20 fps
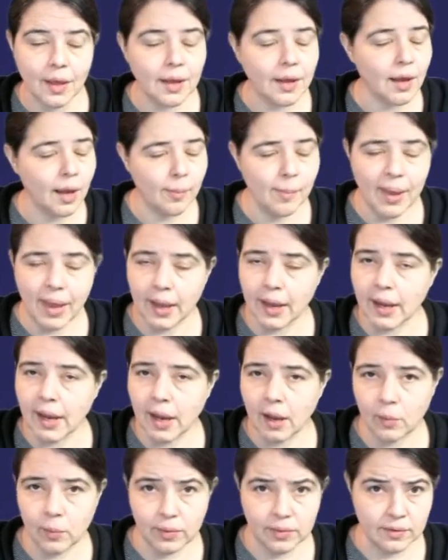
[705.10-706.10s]
Come hang
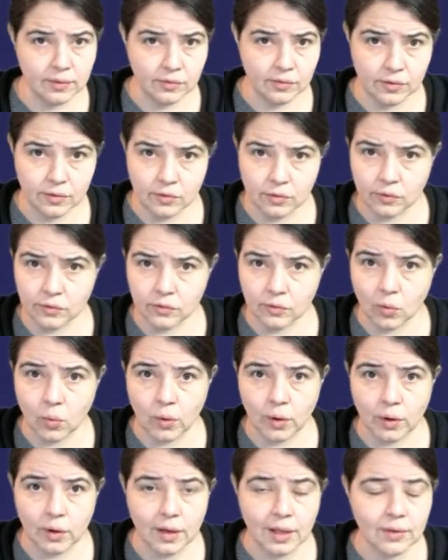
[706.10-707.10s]
out with us in
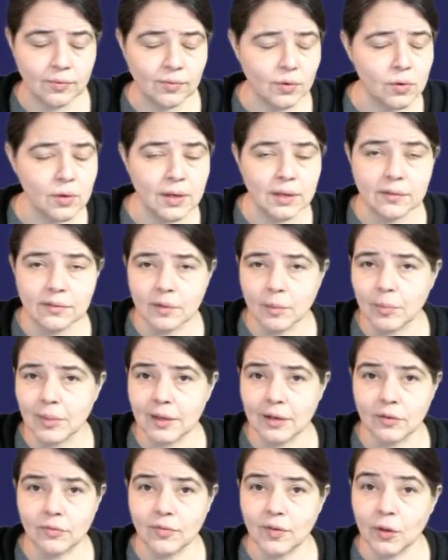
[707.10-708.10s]
Discord. If you need
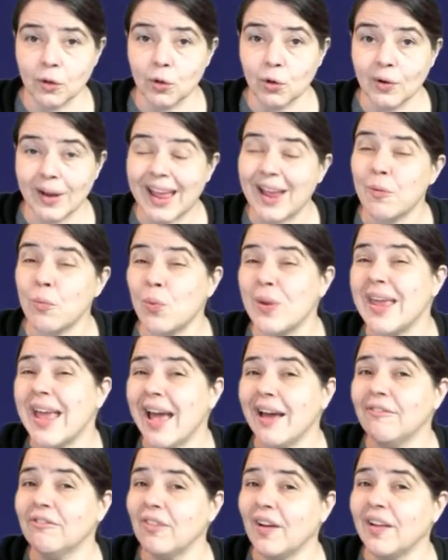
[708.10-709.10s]
something to fill your day, we
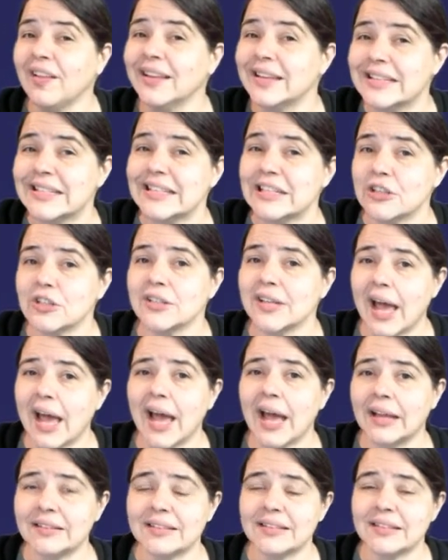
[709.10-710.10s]
have volunteer
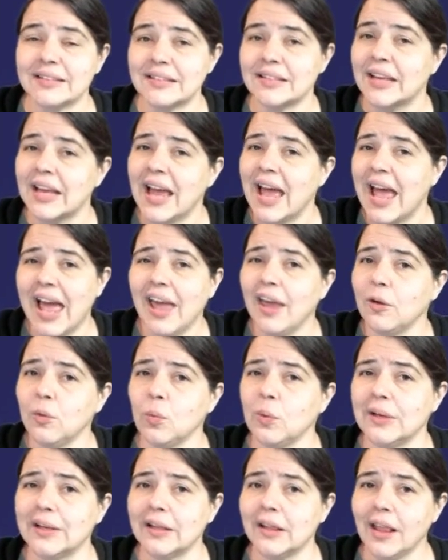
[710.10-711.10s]
tasks
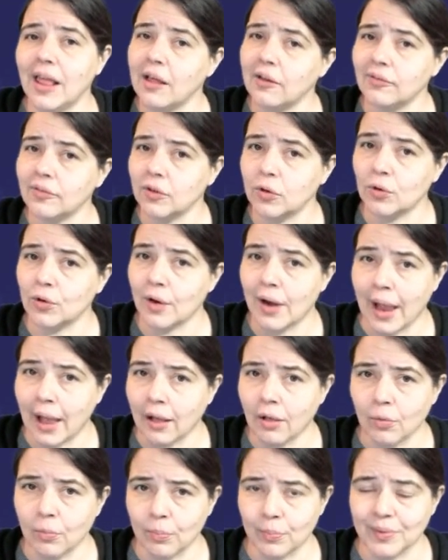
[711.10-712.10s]
and we'd love your
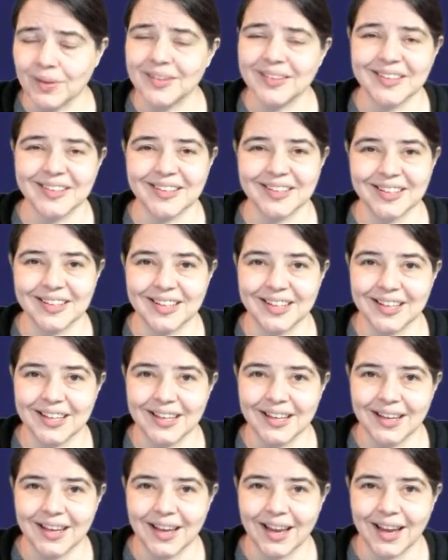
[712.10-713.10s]
help.
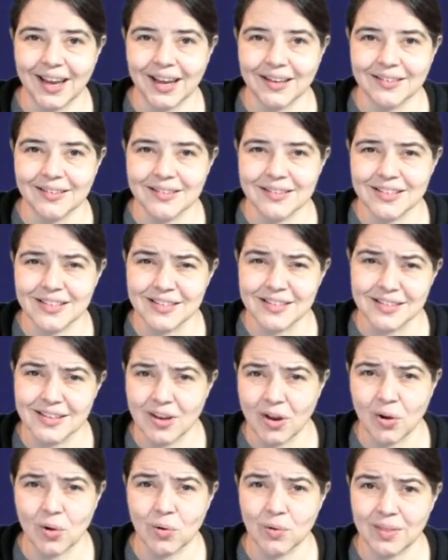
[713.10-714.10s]
And just
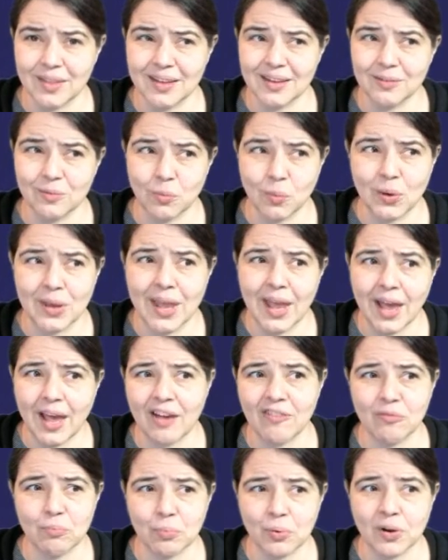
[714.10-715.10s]
know that we
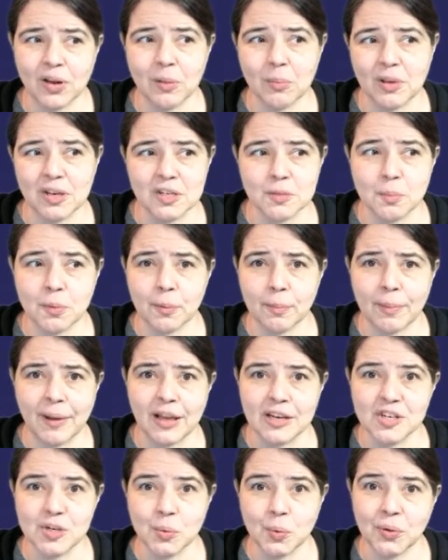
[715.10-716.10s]
have pretty much
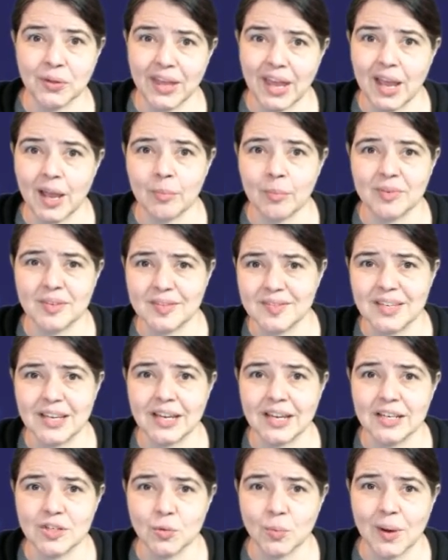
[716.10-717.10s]
perpetual games of
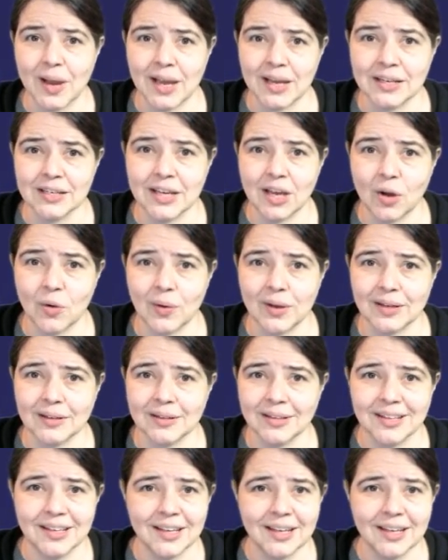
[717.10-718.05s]
Ticket to Ride going.